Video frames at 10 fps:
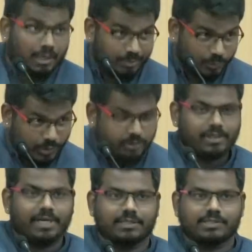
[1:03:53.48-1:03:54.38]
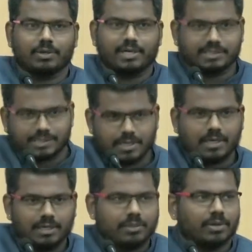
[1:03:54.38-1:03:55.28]
Now I'm going to treat this audience as an
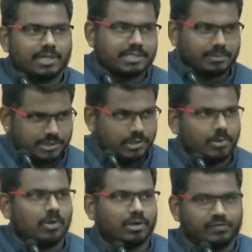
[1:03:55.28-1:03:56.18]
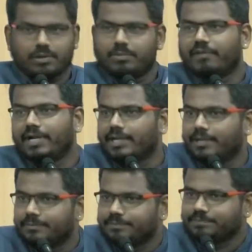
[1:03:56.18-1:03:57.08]
adult audience. I'm assuming all of you are above
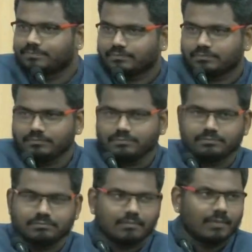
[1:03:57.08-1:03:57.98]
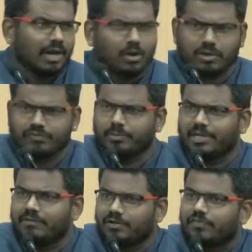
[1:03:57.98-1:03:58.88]
18. And all of you
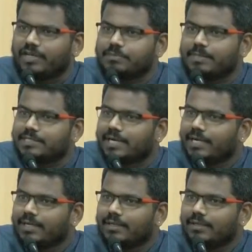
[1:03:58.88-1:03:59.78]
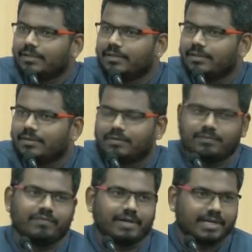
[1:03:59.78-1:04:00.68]
believe in free speech, right?
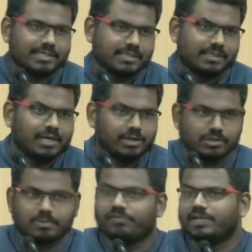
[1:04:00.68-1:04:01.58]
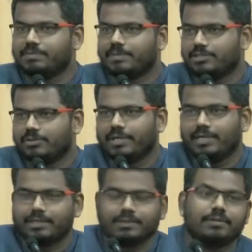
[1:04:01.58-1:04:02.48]
Fantastic. Then I'll use my free speech to the
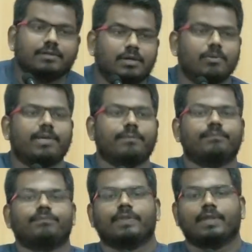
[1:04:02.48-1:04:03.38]
end. Okay.